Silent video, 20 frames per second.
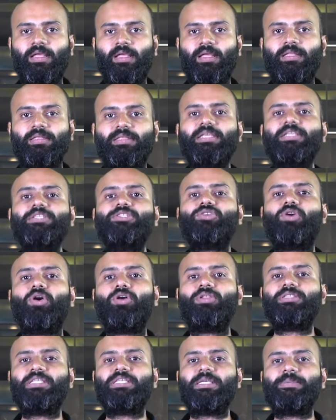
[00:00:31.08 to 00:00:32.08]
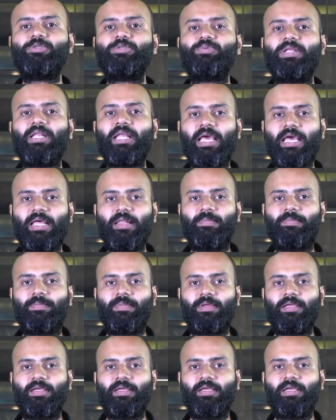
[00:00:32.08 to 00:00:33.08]
These concepts will help
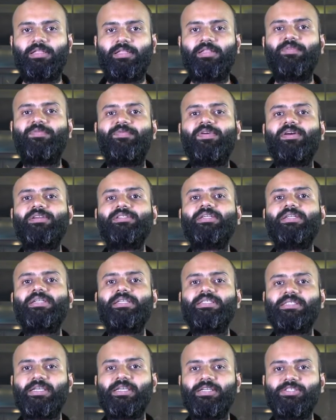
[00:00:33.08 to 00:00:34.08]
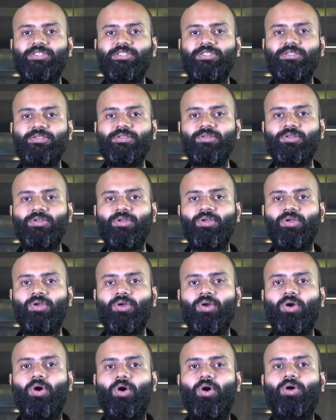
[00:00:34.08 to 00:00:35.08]
in the further discussion
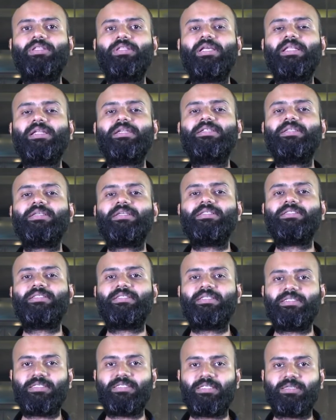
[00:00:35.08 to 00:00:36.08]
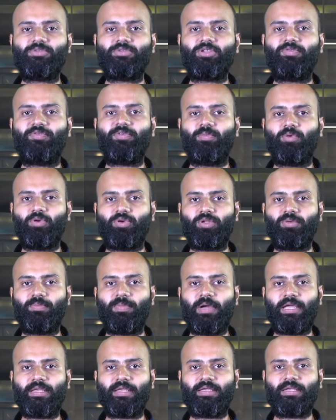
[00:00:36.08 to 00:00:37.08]
on the electrical systems of a
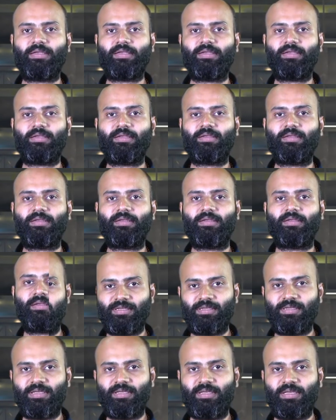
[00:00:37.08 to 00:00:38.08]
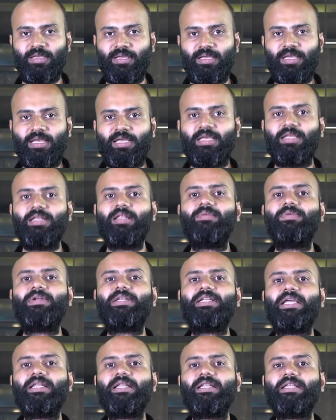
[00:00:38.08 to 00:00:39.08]
motorbike. In our
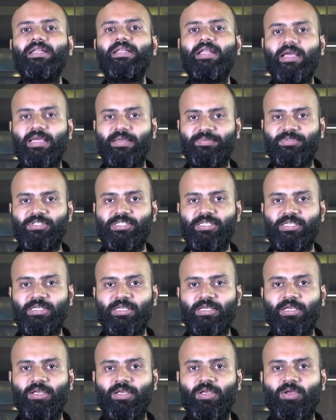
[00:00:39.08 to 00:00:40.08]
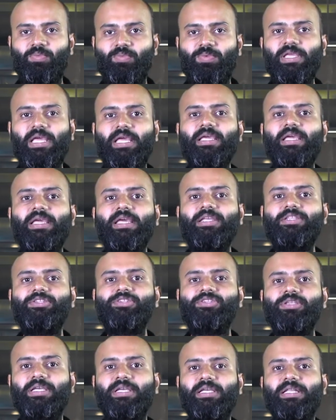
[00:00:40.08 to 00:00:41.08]
daily lives, we
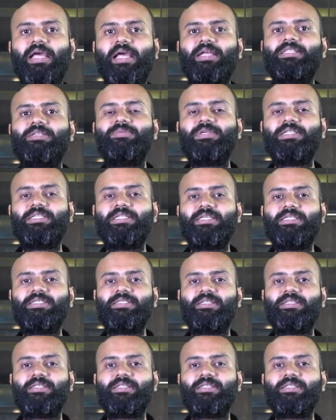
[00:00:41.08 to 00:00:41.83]
engage in activities